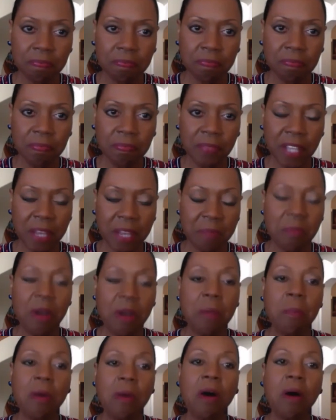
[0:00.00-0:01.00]
like my
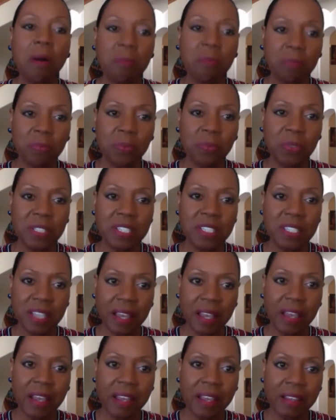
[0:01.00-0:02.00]
mom would
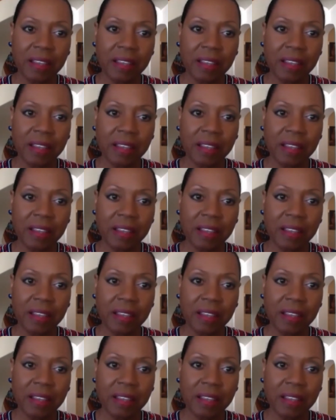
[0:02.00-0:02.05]
say,